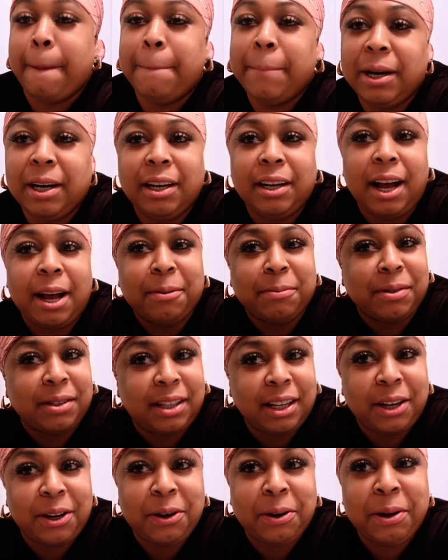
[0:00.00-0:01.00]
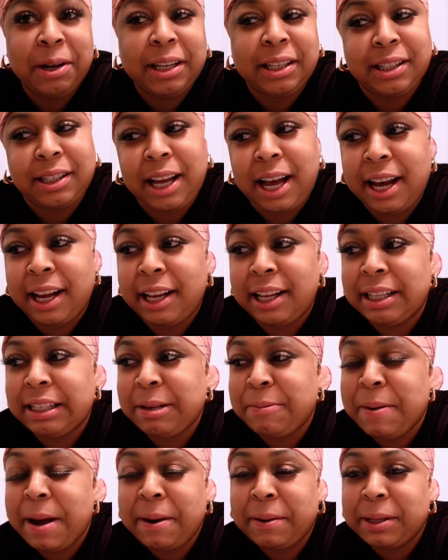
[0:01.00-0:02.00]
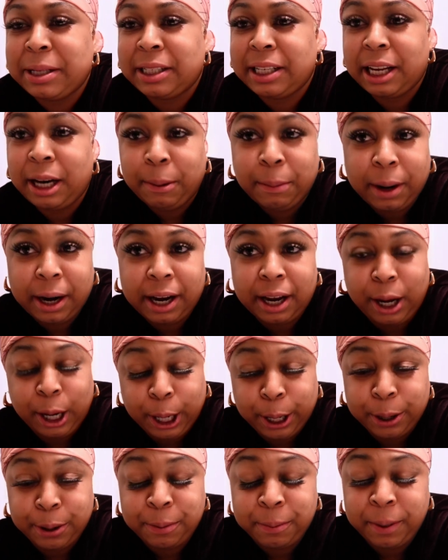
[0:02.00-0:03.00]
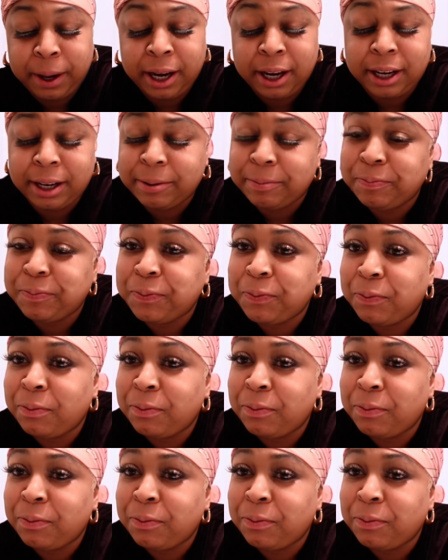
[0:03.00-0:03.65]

but I'm still excited to be able to celebrate him and,